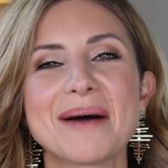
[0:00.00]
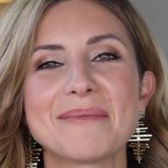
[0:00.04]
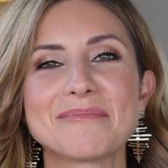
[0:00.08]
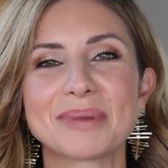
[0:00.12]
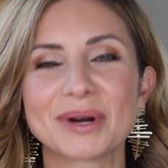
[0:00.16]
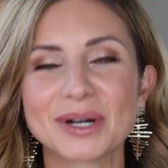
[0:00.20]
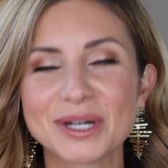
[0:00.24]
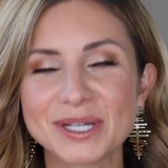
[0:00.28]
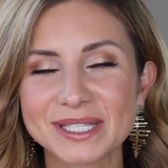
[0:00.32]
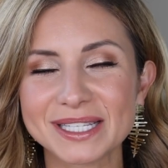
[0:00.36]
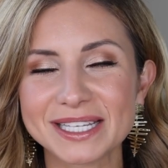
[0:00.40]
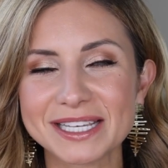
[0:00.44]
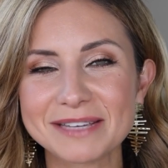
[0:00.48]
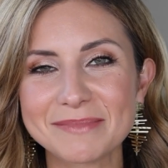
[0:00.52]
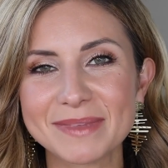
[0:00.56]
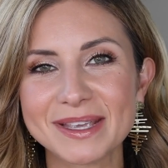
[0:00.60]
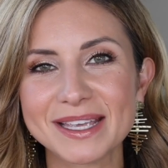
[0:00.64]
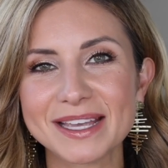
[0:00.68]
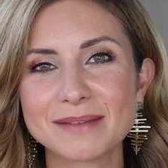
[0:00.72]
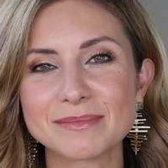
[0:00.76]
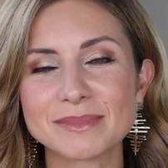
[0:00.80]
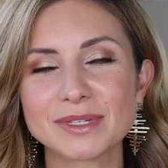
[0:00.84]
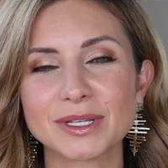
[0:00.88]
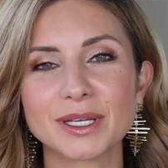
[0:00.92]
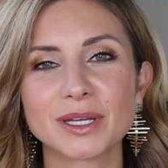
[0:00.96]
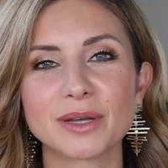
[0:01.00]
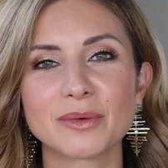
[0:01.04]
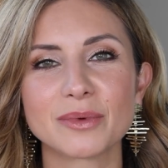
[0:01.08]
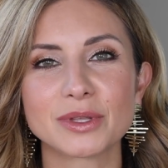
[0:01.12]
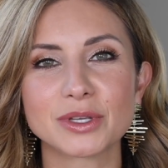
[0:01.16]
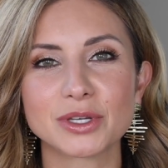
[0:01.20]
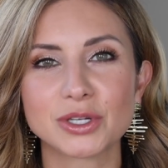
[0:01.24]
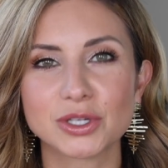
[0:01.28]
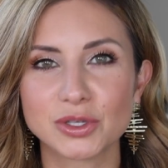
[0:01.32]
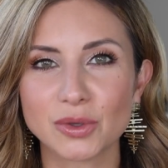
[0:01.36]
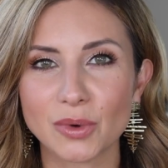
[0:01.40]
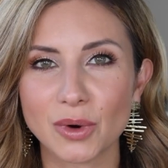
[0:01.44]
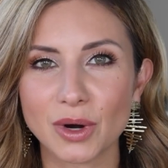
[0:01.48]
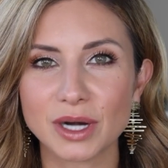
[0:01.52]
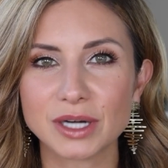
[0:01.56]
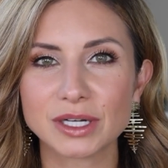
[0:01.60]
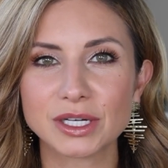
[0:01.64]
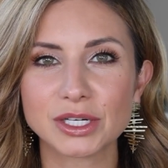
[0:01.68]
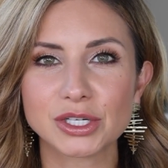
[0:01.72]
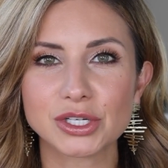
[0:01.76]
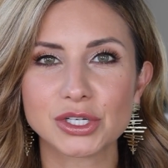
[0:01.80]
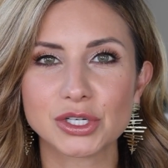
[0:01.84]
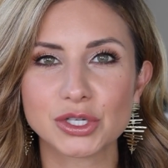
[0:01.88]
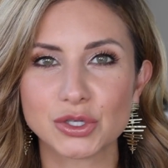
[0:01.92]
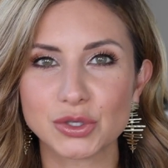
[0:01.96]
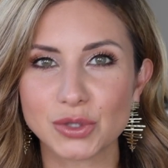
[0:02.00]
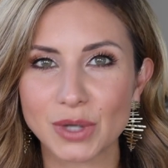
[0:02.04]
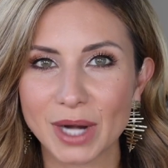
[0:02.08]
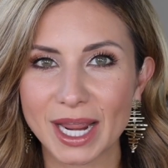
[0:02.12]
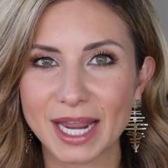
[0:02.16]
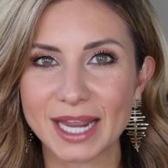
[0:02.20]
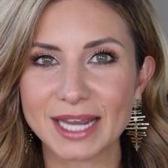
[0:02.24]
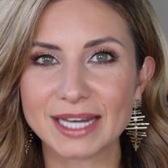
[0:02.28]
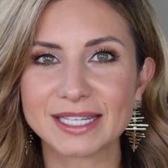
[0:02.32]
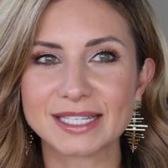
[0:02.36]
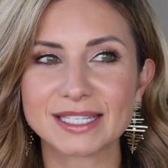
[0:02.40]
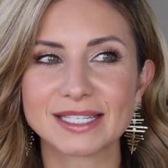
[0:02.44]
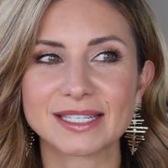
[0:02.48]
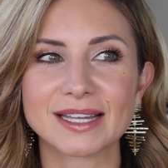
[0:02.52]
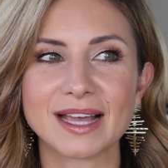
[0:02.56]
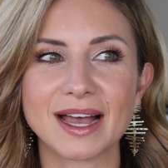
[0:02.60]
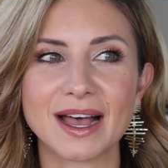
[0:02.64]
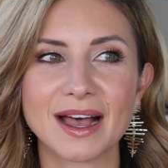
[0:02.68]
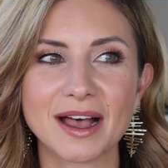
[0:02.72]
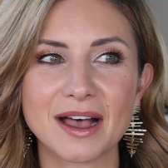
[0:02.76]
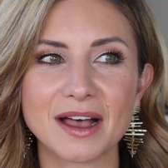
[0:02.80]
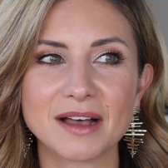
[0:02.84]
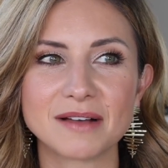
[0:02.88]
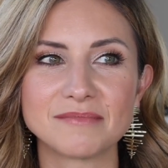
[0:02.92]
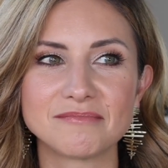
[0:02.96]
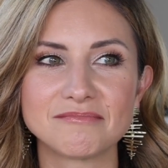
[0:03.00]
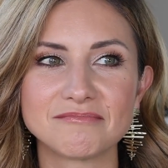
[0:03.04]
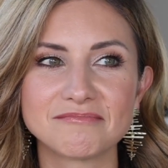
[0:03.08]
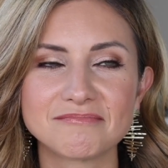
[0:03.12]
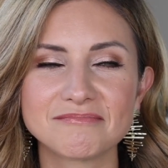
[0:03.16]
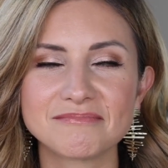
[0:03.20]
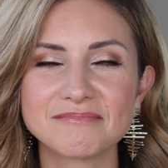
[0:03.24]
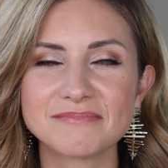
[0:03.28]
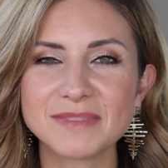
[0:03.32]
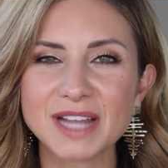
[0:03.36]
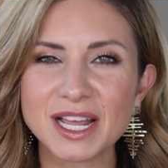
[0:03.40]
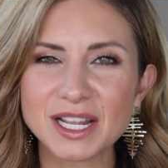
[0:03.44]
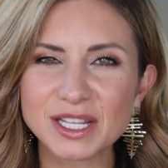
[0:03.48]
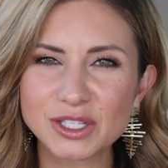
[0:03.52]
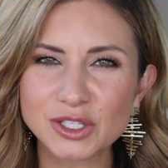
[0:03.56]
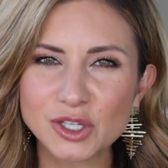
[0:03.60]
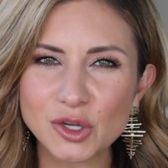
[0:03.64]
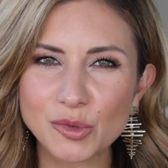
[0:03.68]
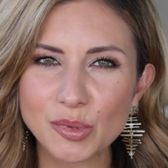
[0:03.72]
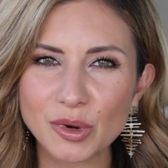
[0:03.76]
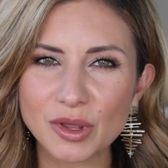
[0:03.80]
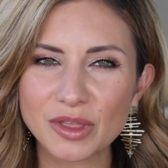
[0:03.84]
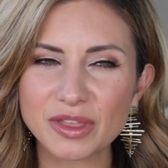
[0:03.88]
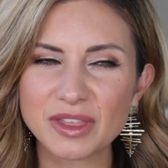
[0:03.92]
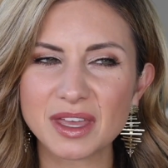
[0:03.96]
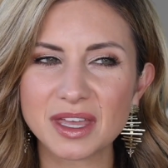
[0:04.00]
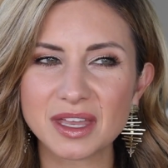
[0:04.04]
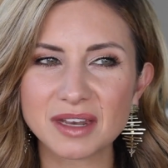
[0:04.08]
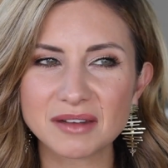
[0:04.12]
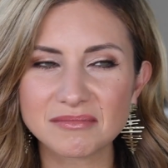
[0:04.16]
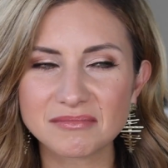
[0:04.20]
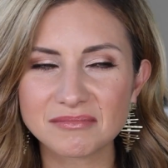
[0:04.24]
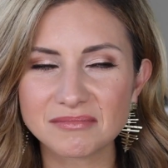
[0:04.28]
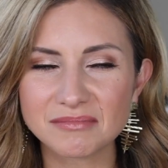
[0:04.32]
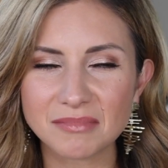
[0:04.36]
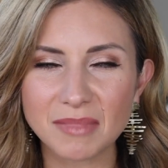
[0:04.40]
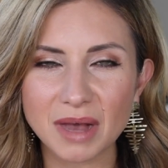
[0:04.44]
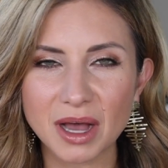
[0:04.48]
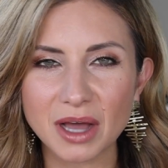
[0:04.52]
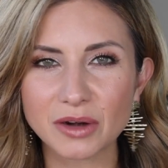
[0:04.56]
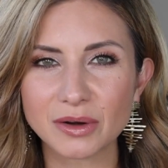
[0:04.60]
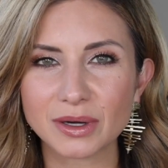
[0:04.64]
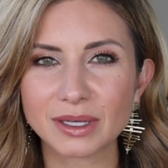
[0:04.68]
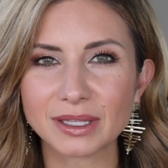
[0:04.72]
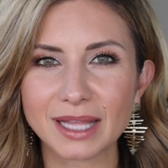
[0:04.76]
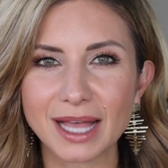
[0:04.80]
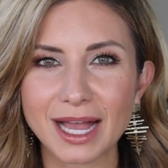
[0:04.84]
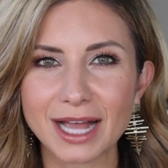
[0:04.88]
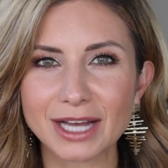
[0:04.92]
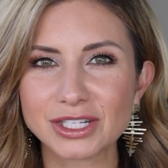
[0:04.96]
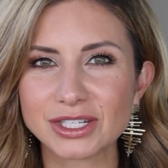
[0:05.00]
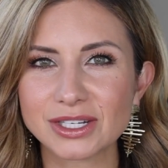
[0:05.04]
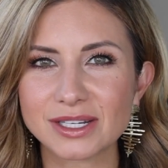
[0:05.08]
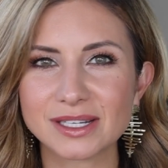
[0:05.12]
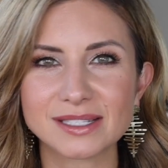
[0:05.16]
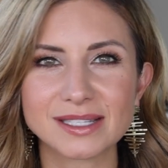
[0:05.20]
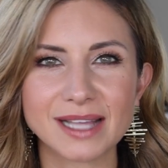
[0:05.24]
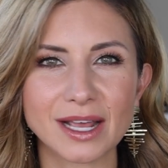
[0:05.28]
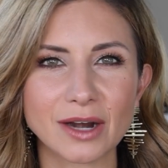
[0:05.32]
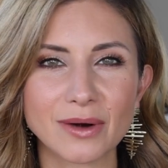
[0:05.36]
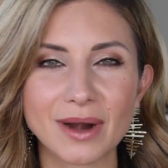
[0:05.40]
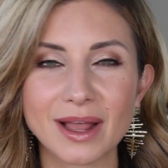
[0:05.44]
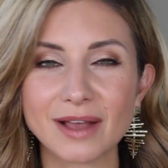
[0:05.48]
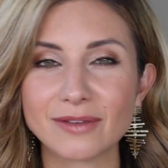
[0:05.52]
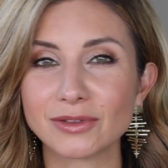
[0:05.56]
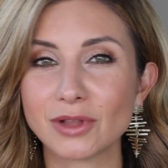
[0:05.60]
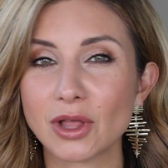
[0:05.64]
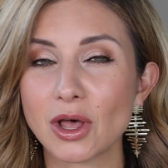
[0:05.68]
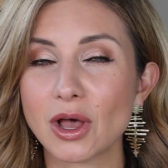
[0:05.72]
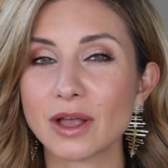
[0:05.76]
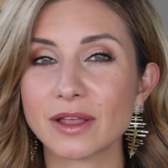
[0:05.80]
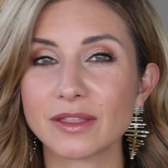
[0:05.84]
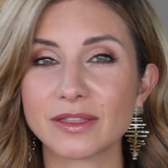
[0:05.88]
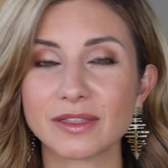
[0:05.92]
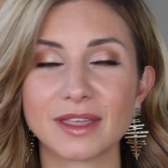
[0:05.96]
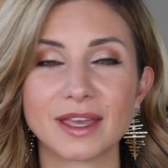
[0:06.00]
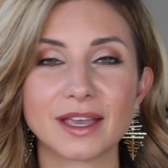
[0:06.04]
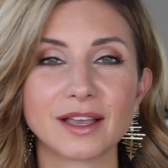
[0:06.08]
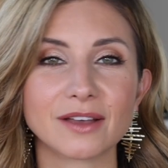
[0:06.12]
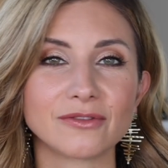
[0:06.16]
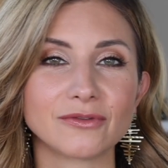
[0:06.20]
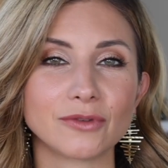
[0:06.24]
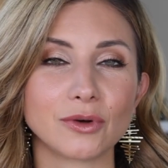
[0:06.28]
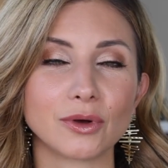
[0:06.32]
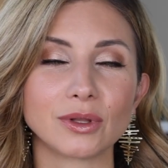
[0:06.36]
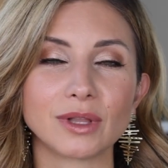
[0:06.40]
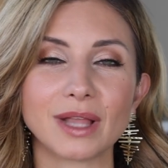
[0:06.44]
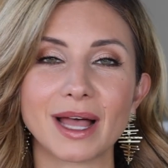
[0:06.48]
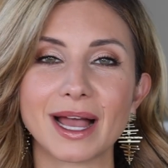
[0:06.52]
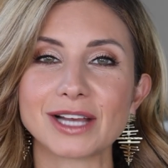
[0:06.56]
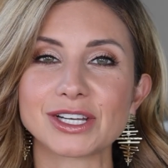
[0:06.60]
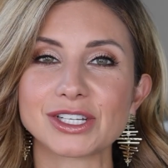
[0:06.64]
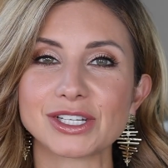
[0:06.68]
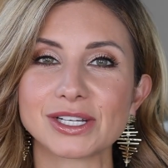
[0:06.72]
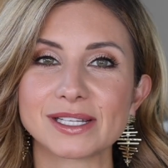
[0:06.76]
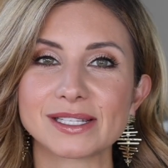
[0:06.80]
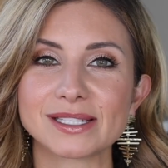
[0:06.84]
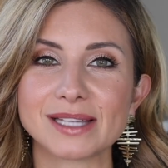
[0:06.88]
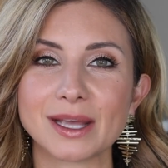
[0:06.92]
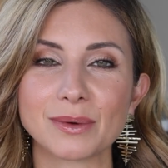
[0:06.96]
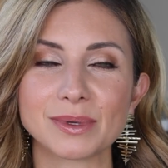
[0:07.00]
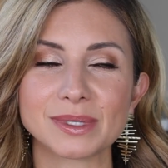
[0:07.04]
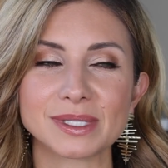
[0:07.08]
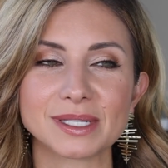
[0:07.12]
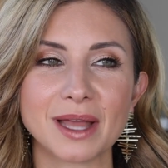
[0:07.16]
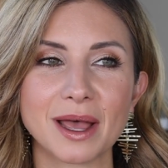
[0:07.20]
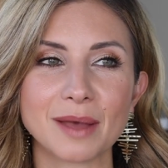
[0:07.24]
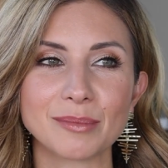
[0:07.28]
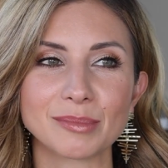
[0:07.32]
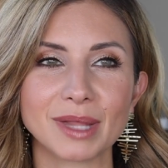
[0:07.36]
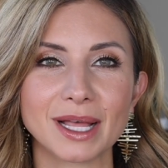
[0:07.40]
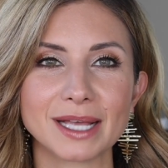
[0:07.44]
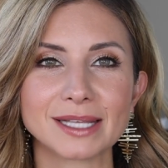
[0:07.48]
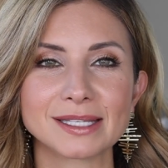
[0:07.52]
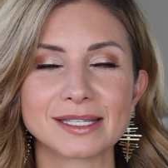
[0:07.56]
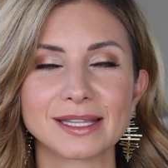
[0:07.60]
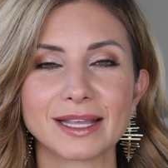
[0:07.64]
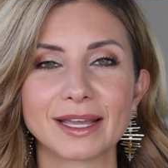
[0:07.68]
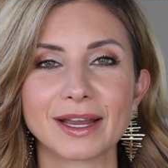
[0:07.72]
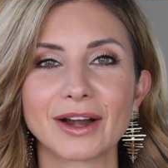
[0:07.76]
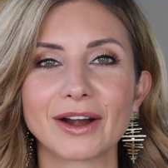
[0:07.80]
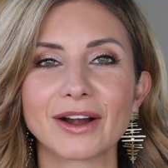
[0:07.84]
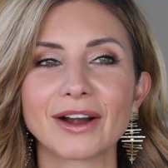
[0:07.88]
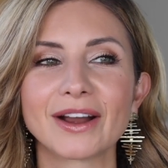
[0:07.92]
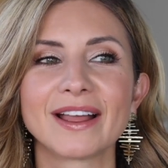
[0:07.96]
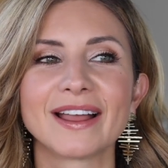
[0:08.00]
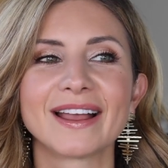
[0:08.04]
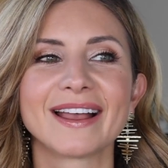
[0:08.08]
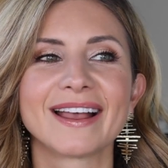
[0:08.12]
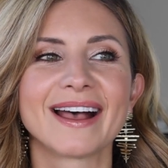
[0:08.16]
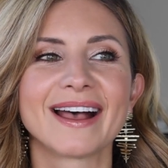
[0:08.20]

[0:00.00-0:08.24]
Personally, me, I'm dealing with short, straight, um, not super thin, moderate lashes. I don't have long, thick, full lashes. I was not blessed there.